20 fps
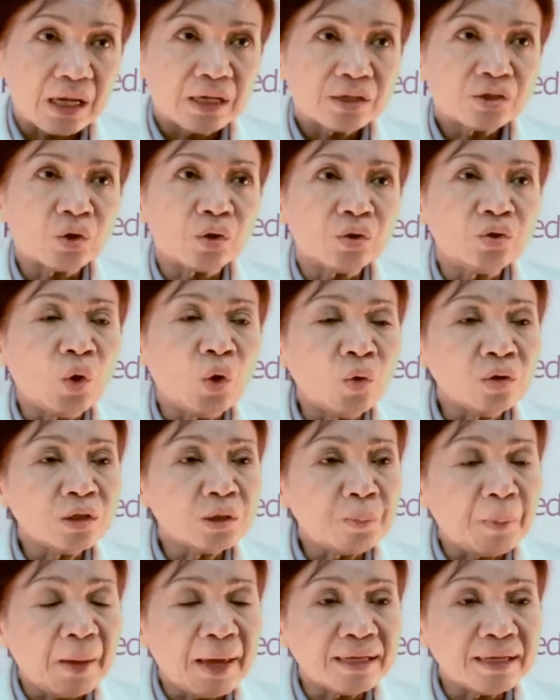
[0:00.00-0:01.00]
So
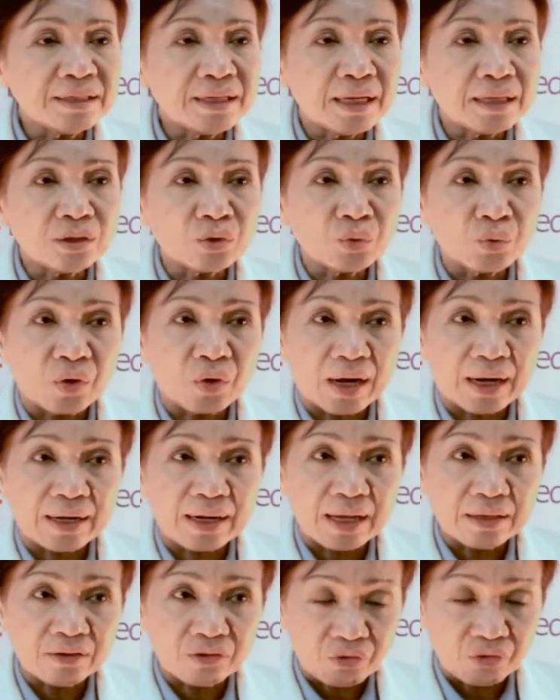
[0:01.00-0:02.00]
those patients who are
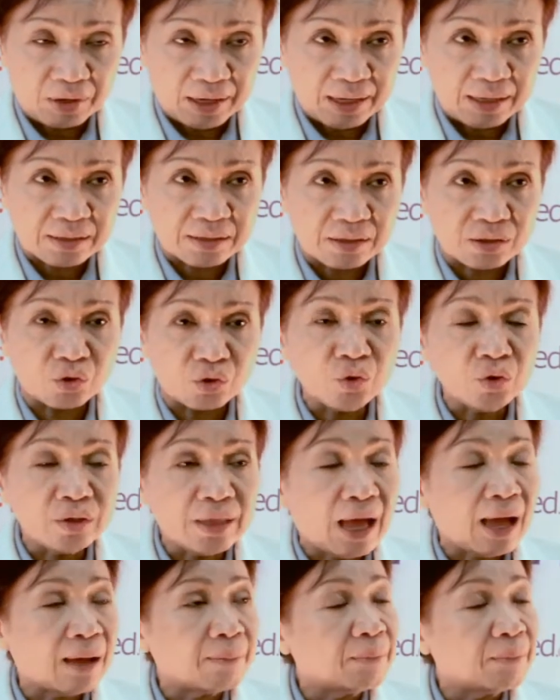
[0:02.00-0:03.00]
at risk
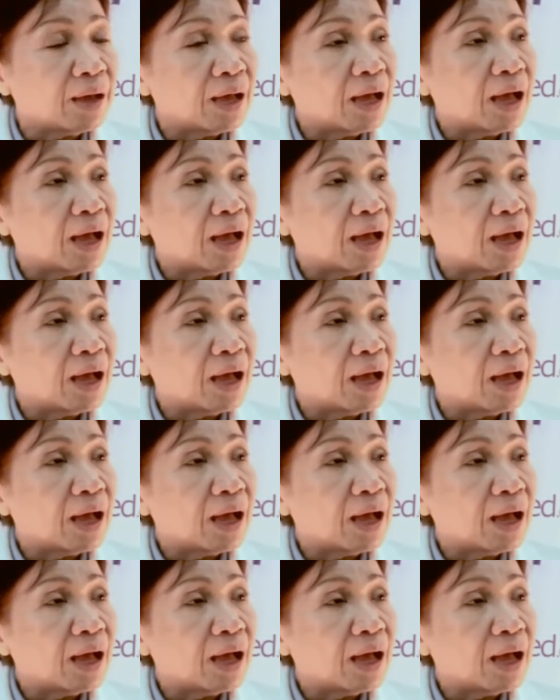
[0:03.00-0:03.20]
should have